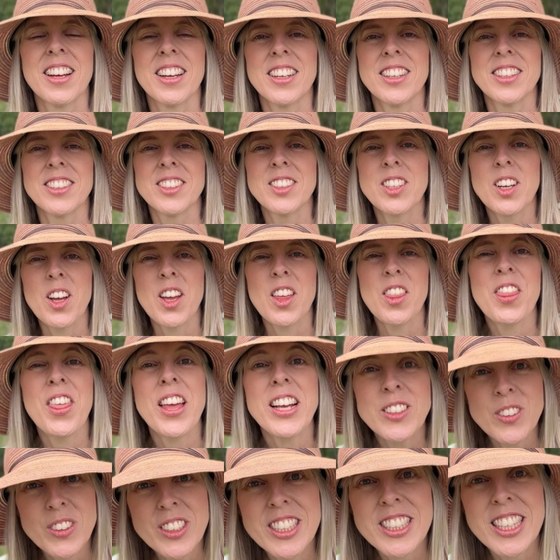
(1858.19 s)
So
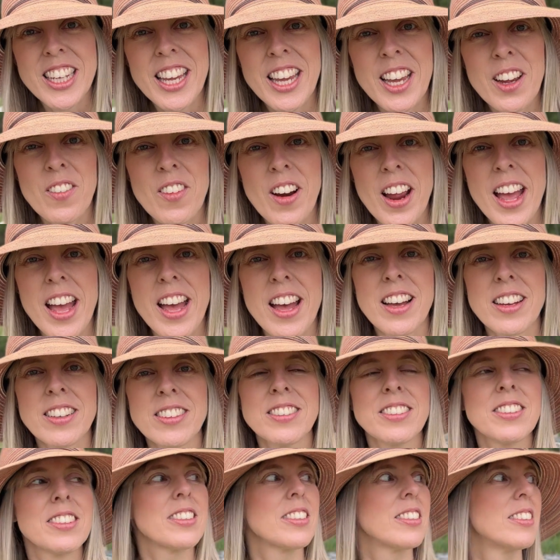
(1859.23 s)
thanks for sticking
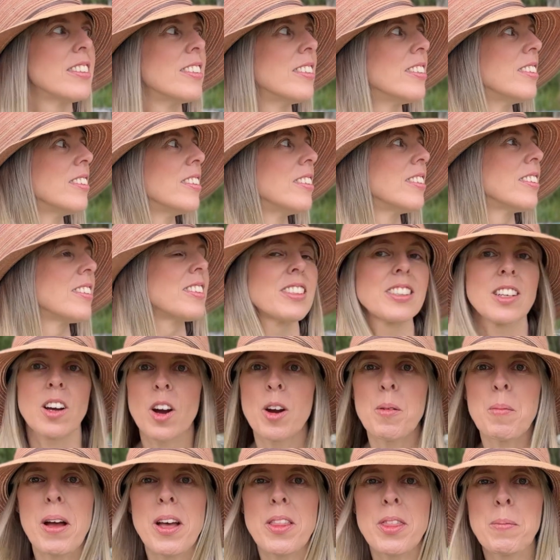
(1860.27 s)
around. Sorry
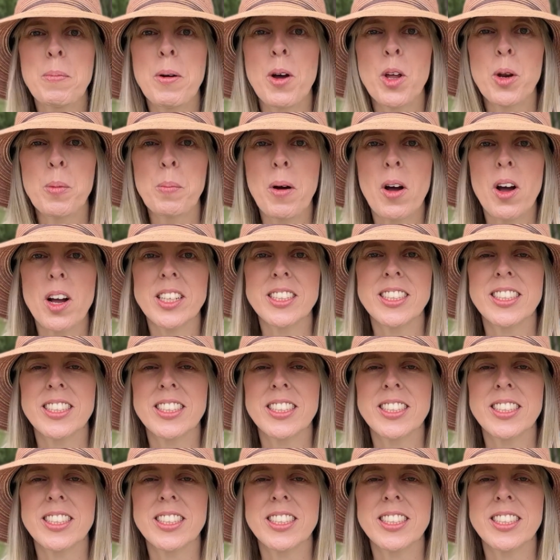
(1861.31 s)
about the motorbikes,